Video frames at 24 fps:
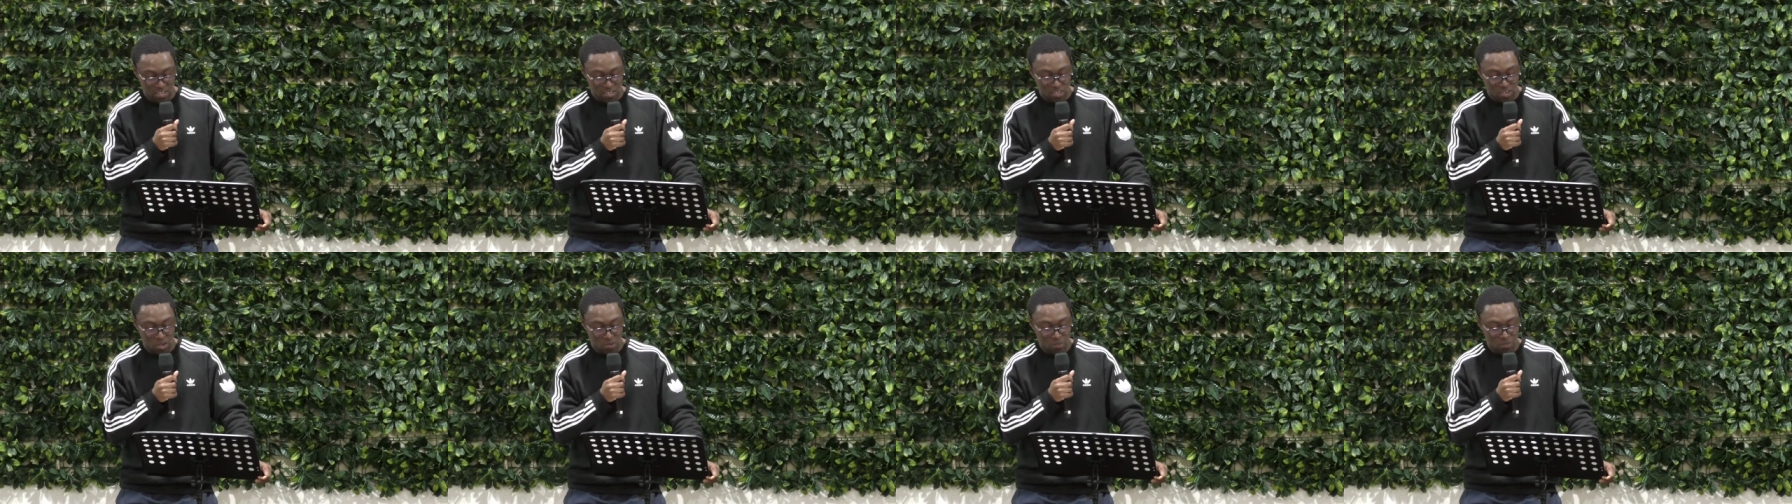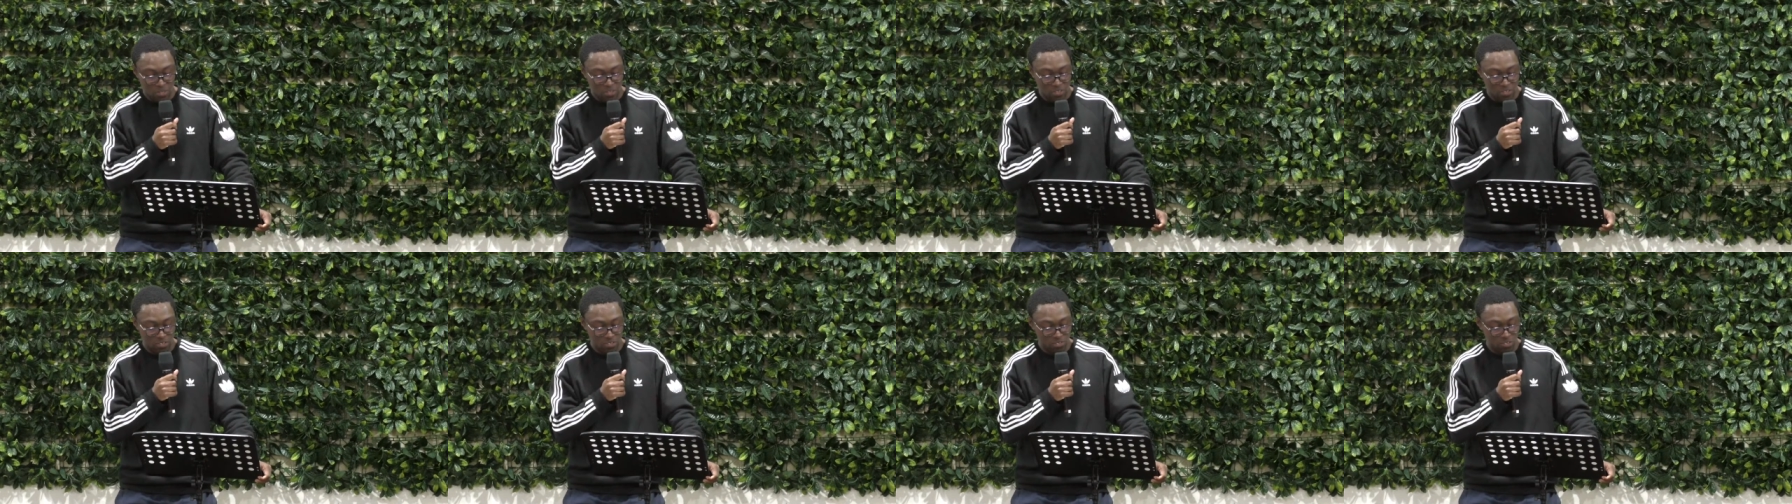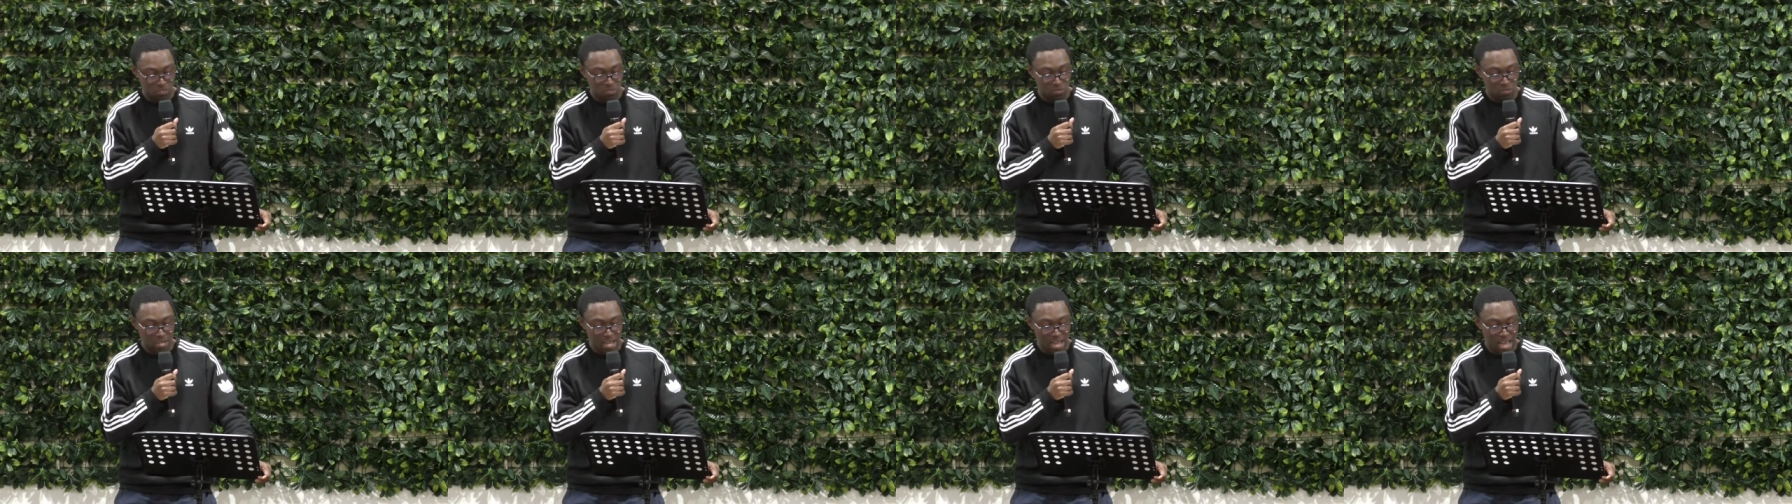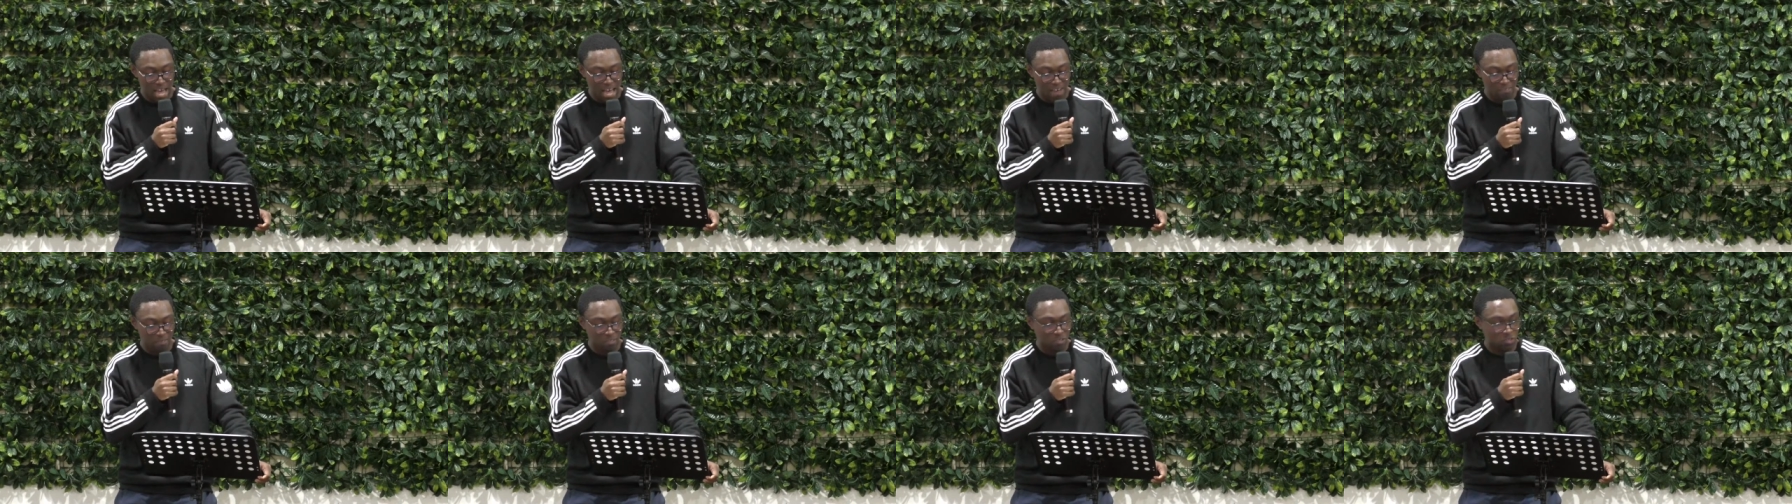not because you
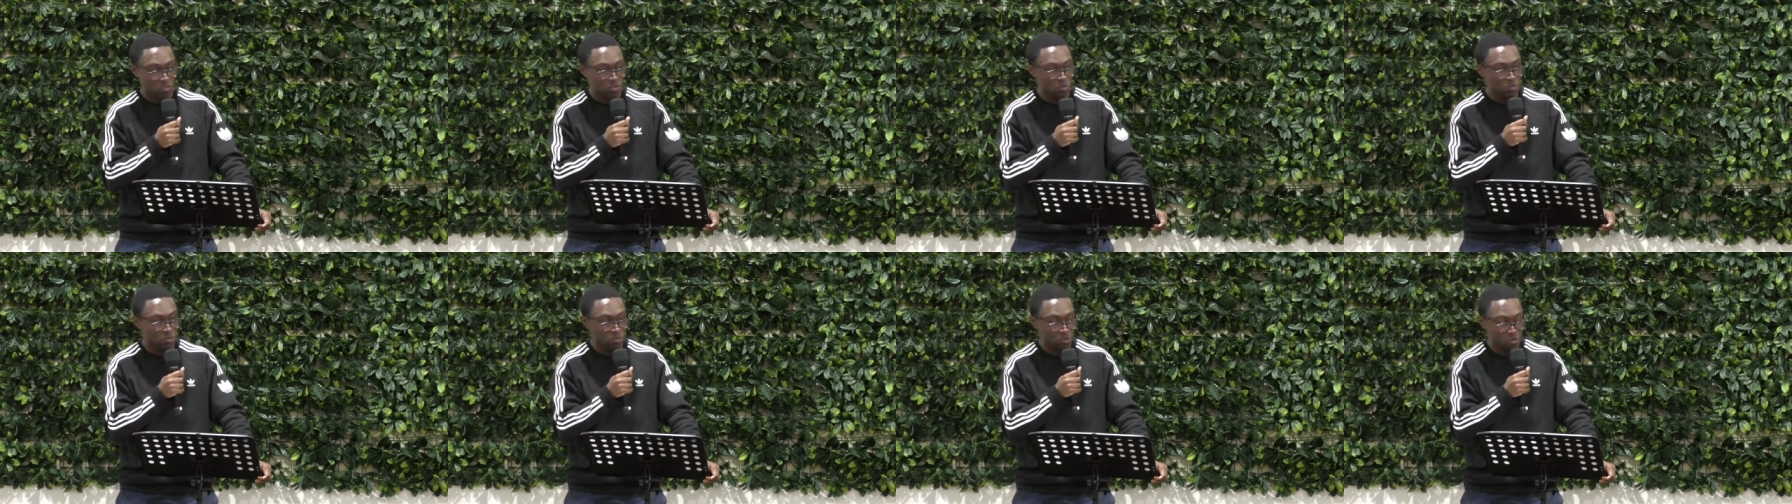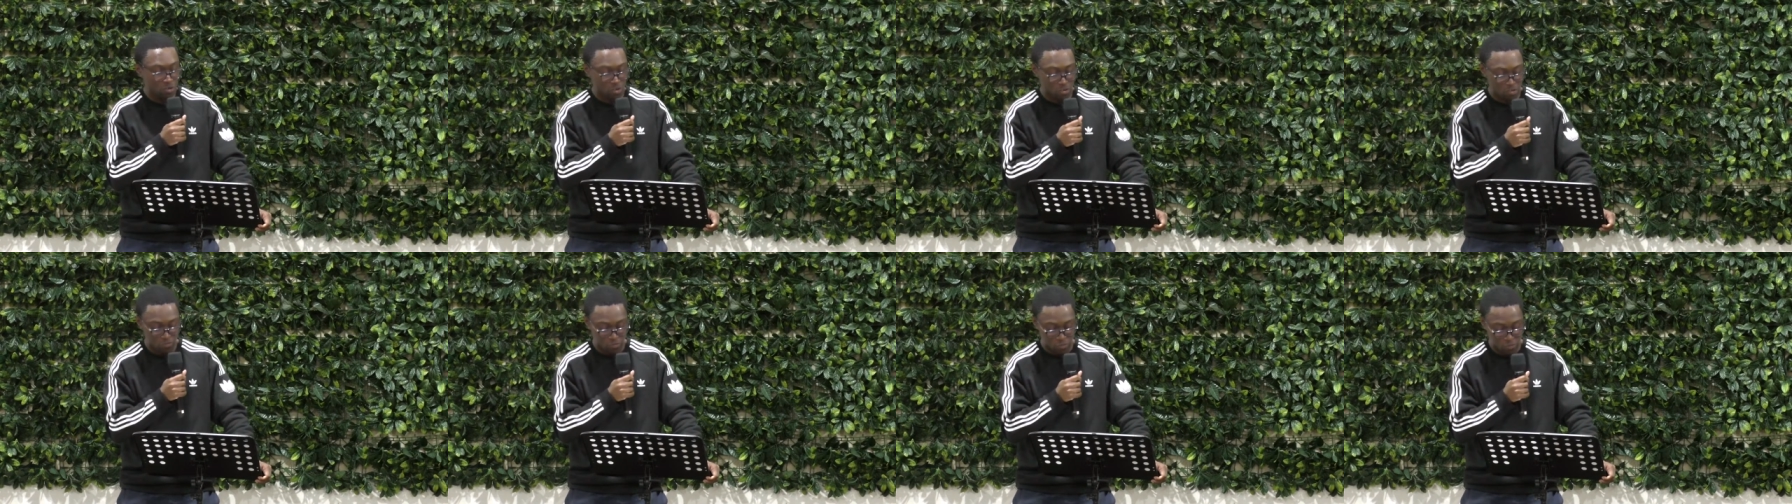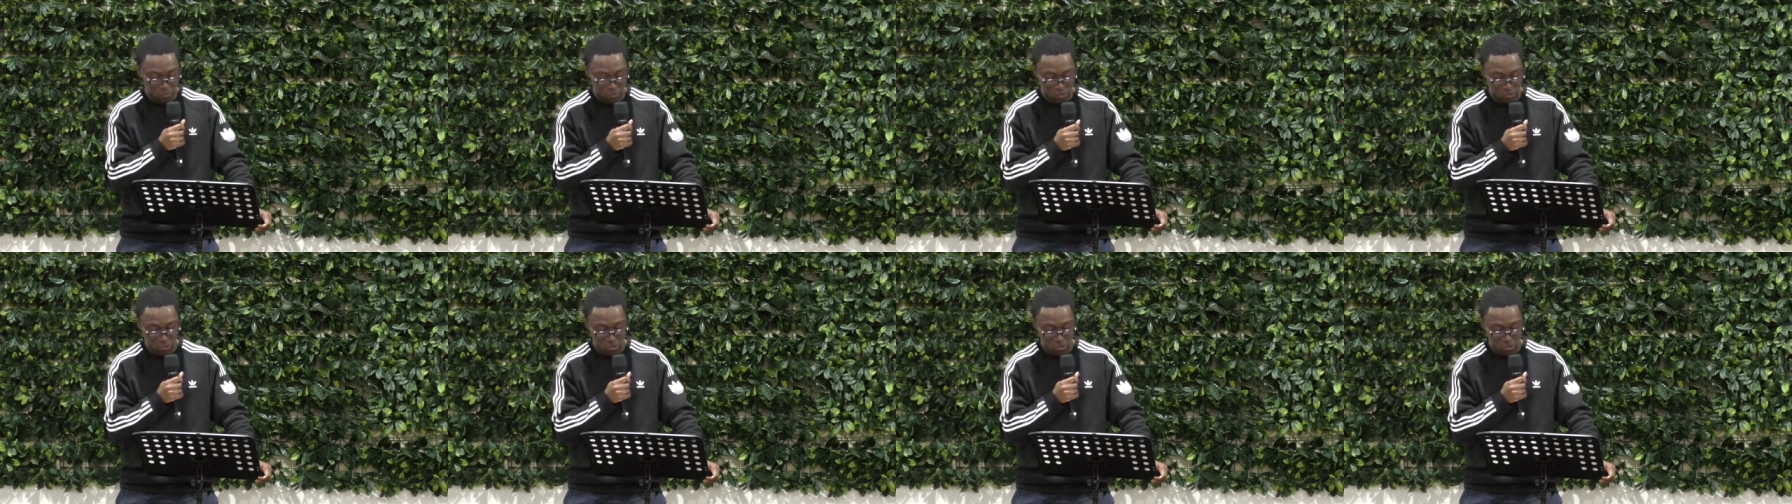have to or for